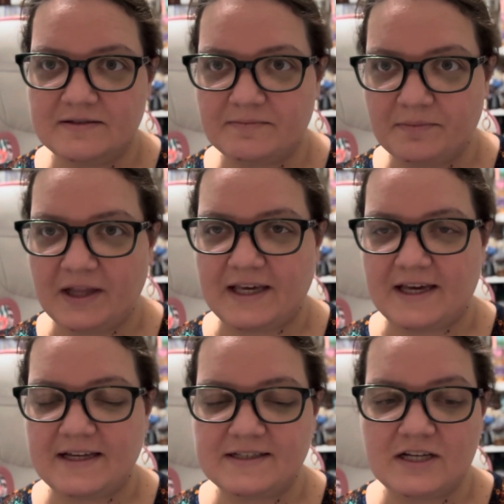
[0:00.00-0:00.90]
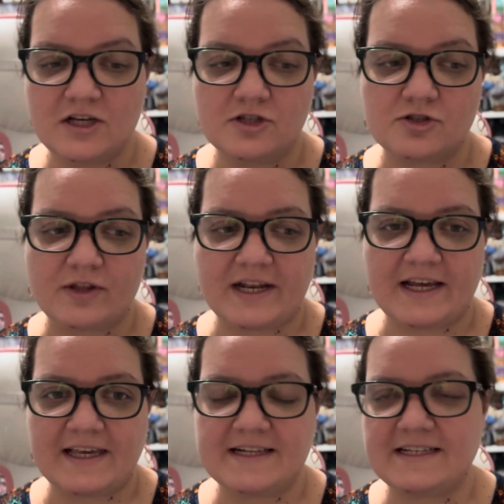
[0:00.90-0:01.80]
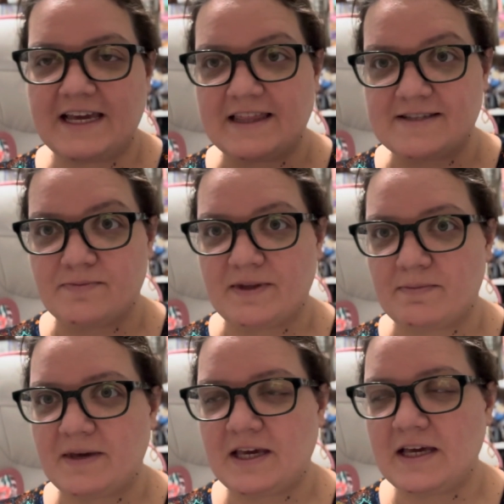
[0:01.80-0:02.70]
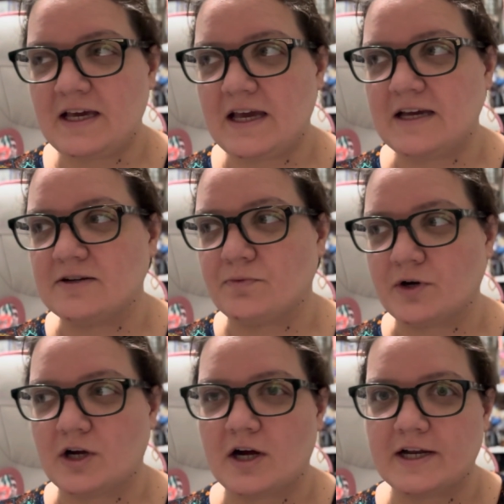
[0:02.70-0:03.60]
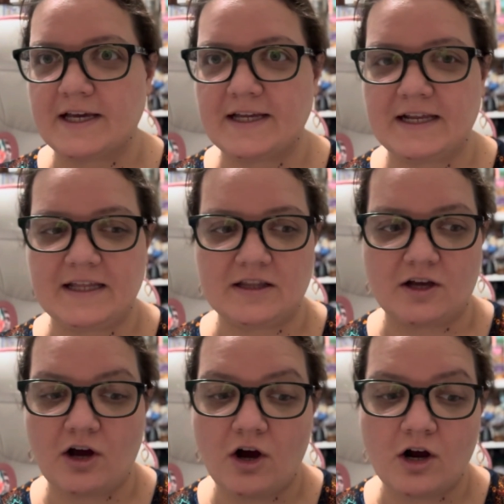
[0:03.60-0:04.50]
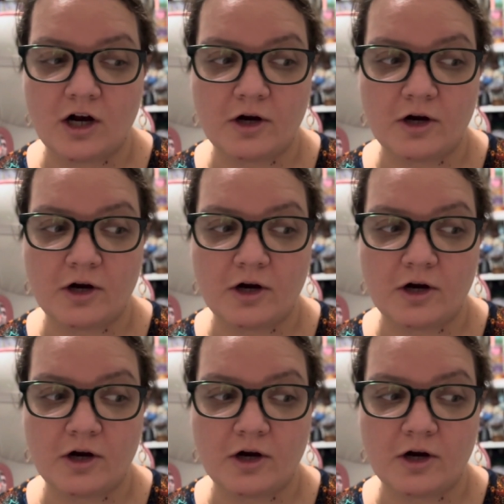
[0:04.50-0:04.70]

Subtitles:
blanket so that I can take this with me and work on it in the car